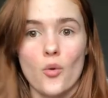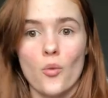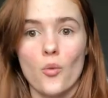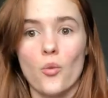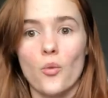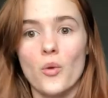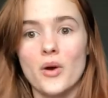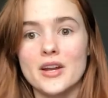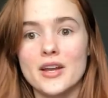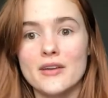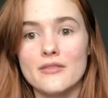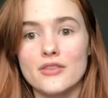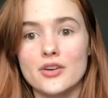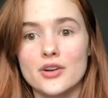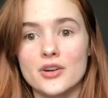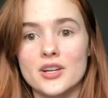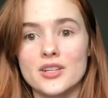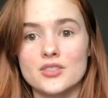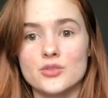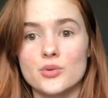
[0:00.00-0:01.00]

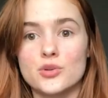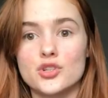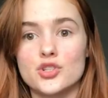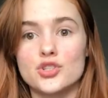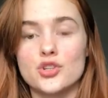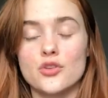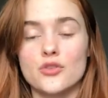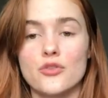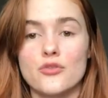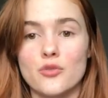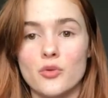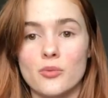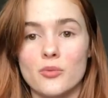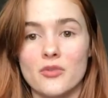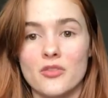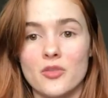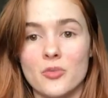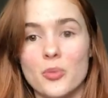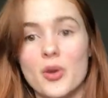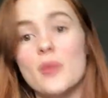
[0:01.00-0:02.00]
whatever, it's going to show in the form
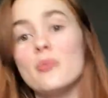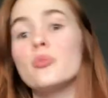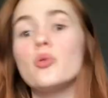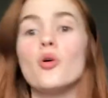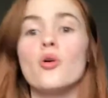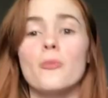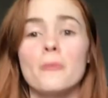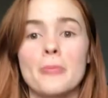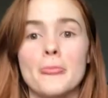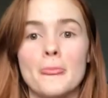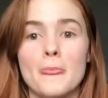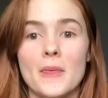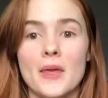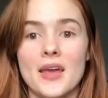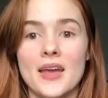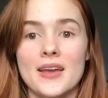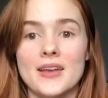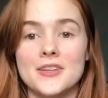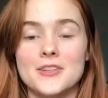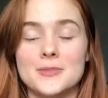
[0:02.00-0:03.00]
of a pimple.
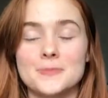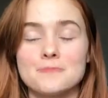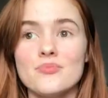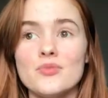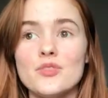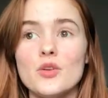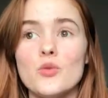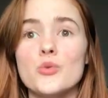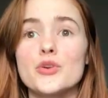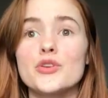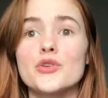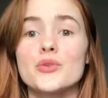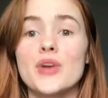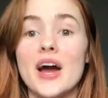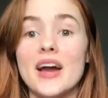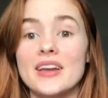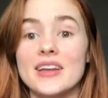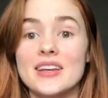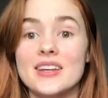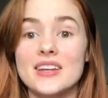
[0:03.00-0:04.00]
And when you're
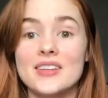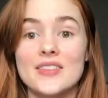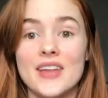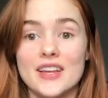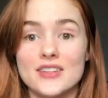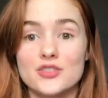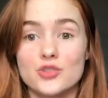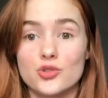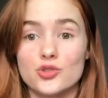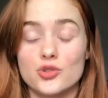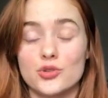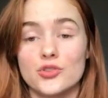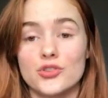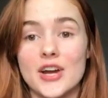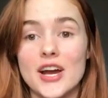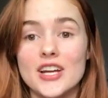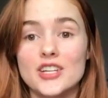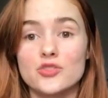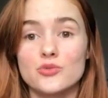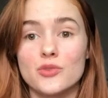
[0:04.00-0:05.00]
not getting that social
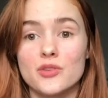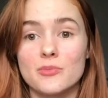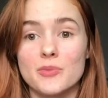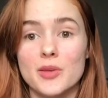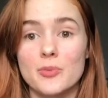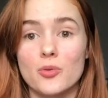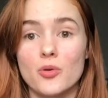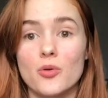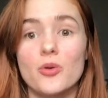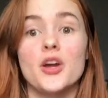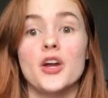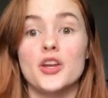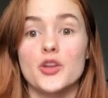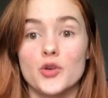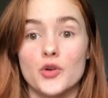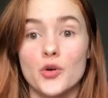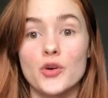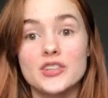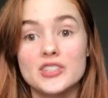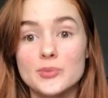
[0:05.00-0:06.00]
interaction with people,
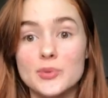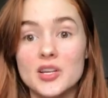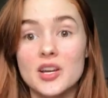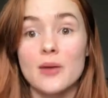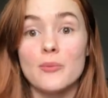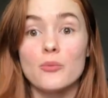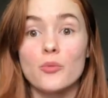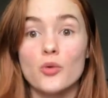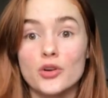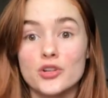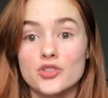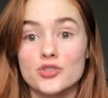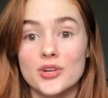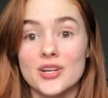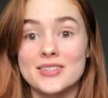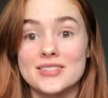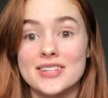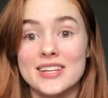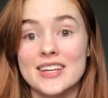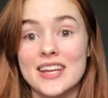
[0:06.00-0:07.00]
you're going to become more
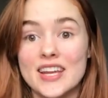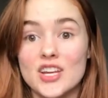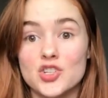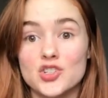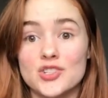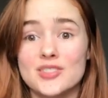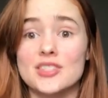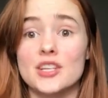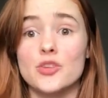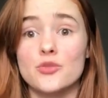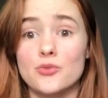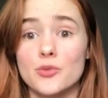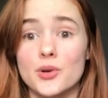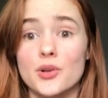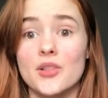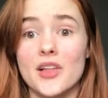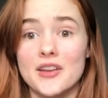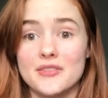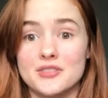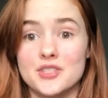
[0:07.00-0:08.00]
stressed and anxious in
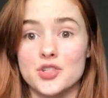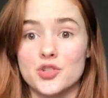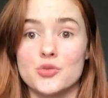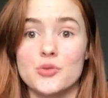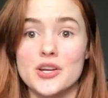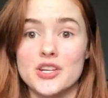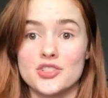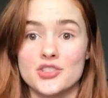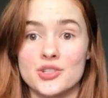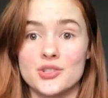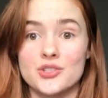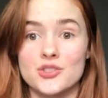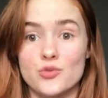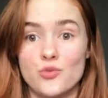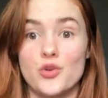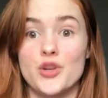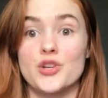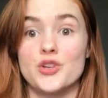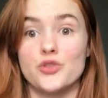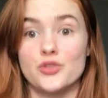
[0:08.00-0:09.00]
real life situations
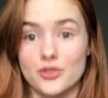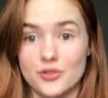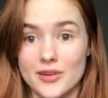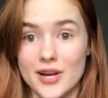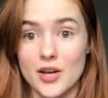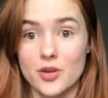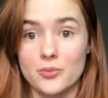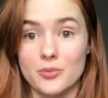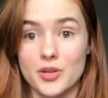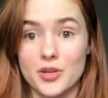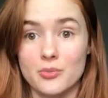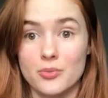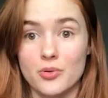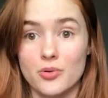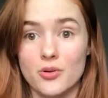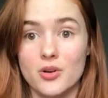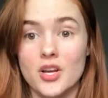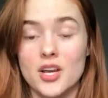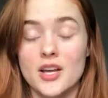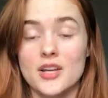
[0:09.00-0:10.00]
when you're around
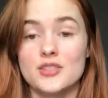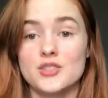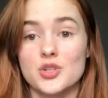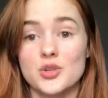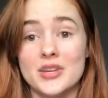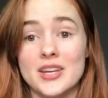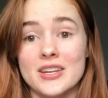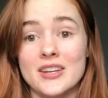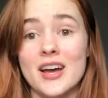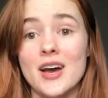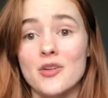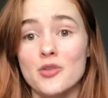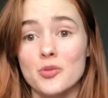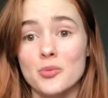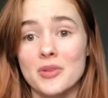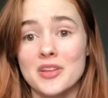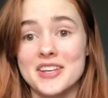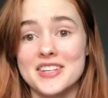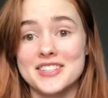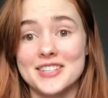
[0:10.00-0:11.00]
people. So you cannot
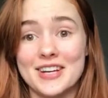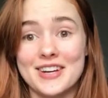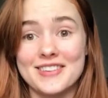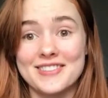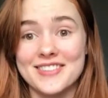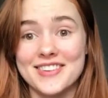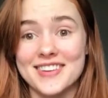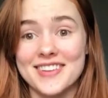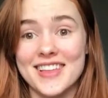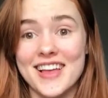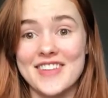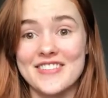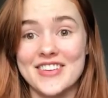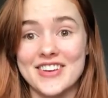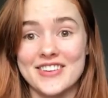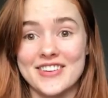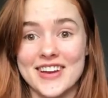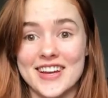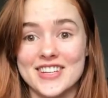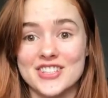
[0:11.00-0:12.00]
replace real life
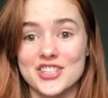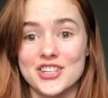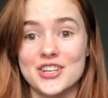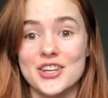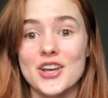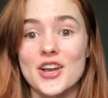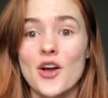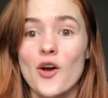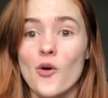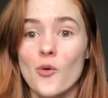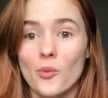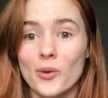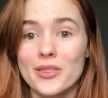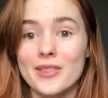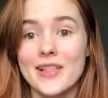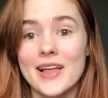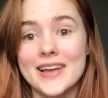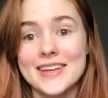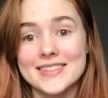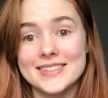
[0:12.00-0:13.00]
interaction with
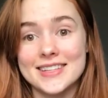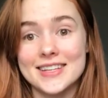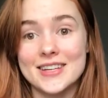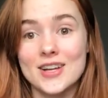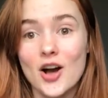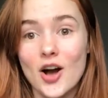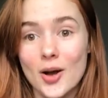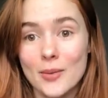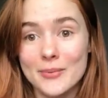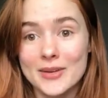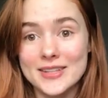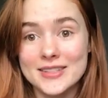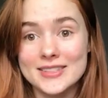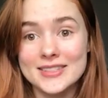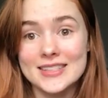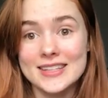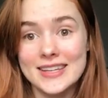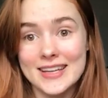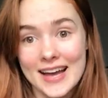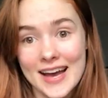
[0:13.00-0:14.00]
likes and
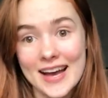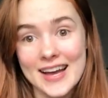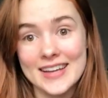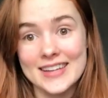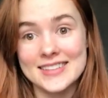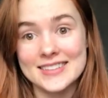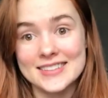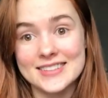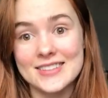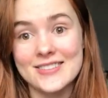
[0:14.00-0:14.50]
comments, guys,